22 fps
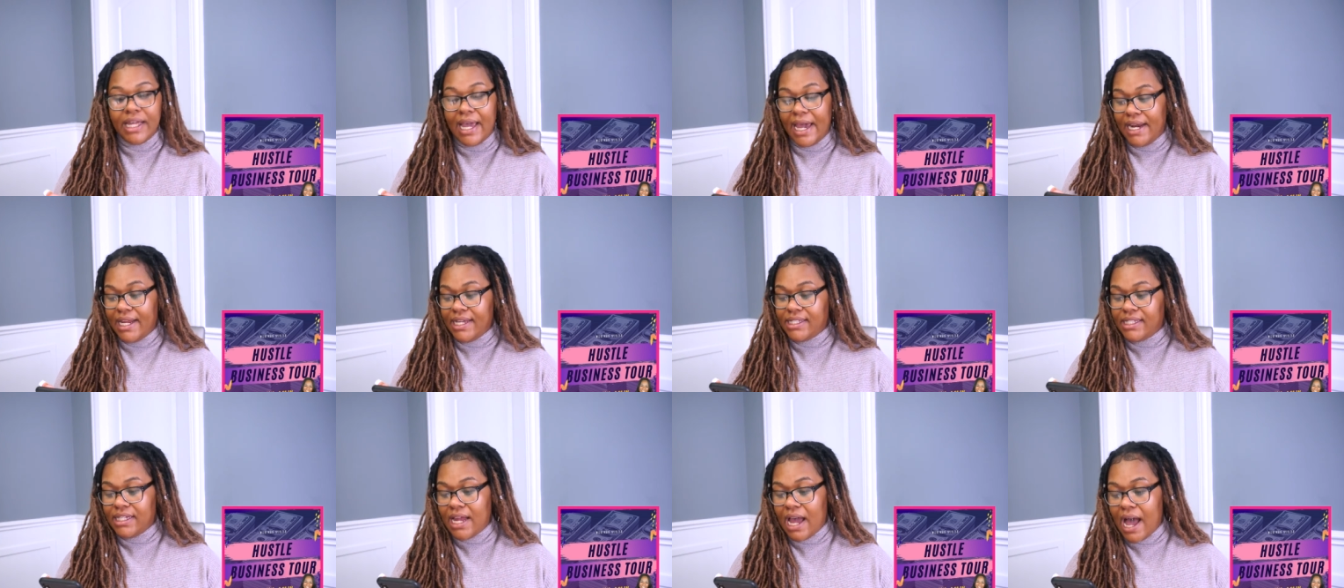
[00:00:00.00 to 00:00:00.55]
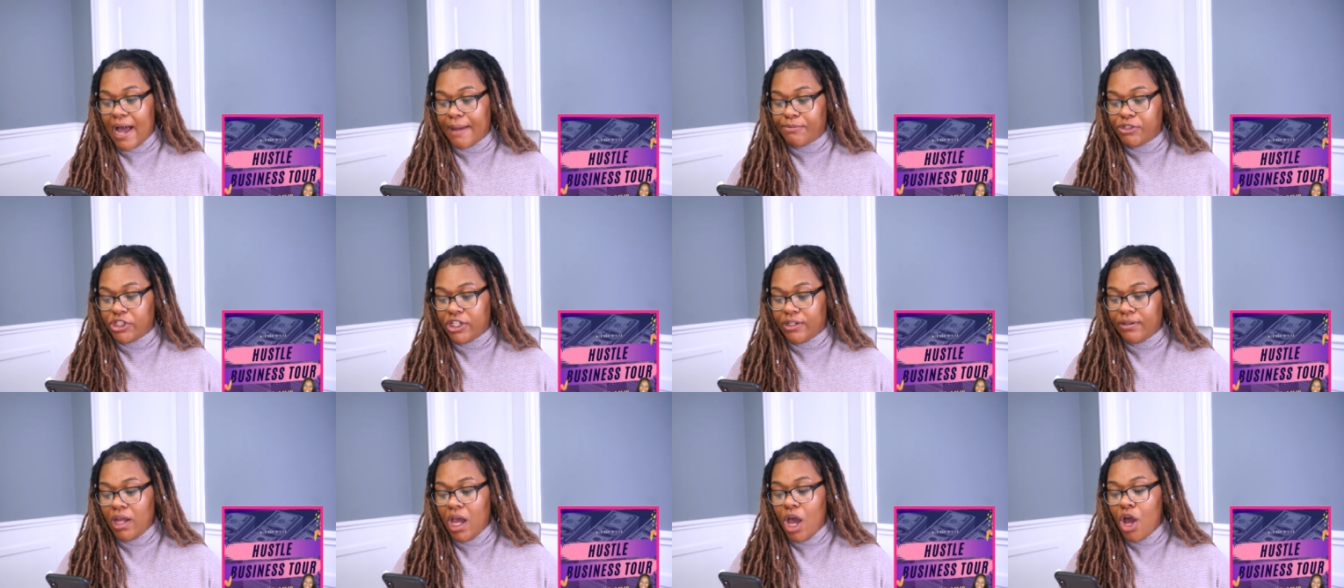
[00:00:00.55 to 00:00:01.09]
that is an
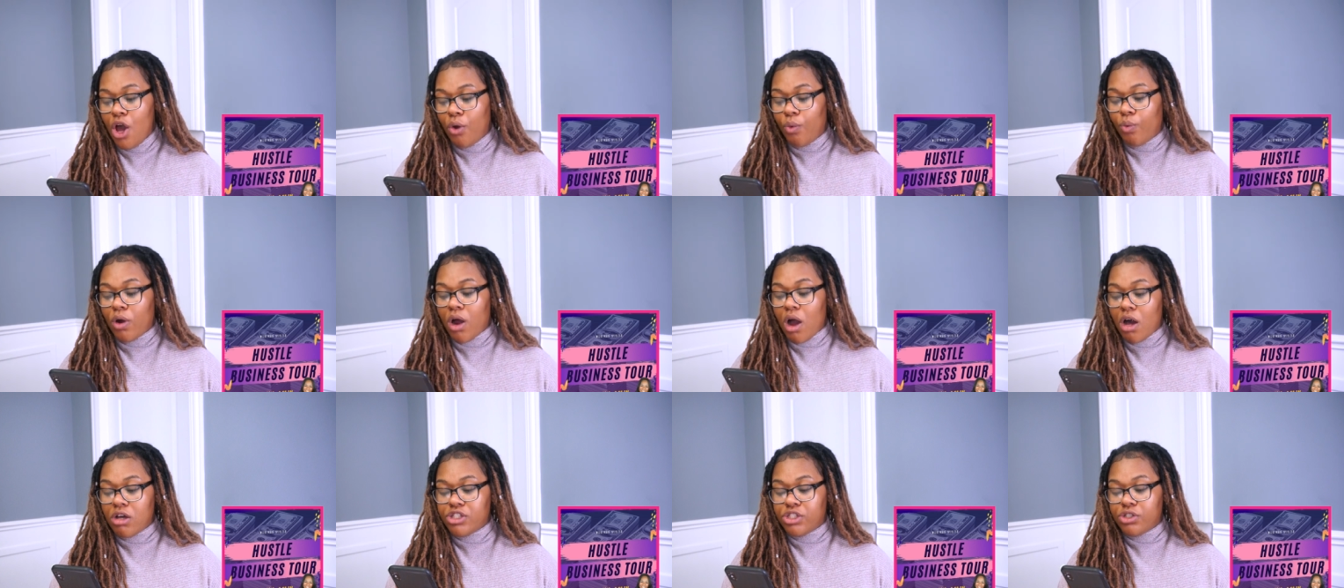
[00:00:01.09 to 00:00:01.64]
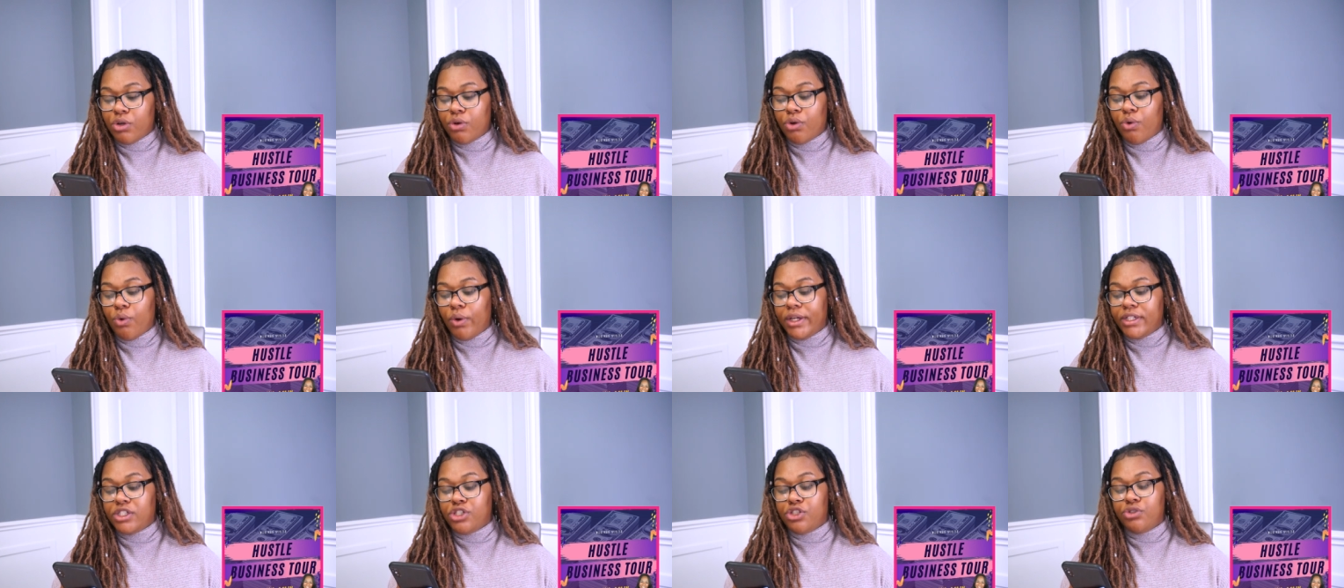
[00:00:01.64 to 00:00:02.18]
option. We're also
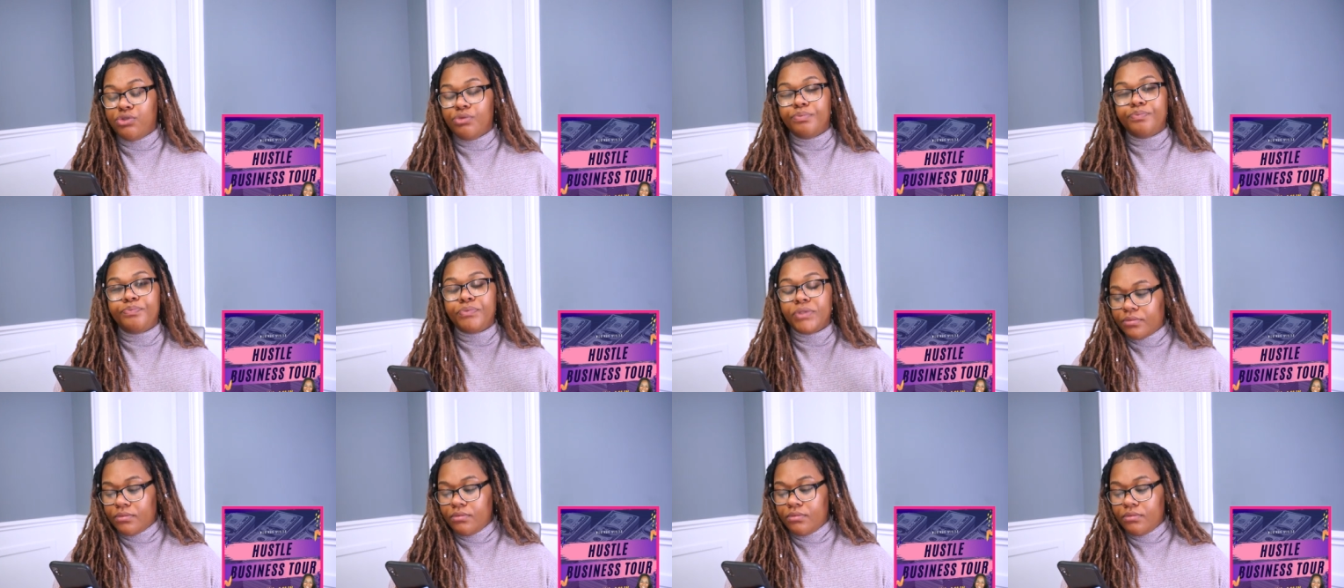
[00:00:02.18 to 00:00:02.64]
going to,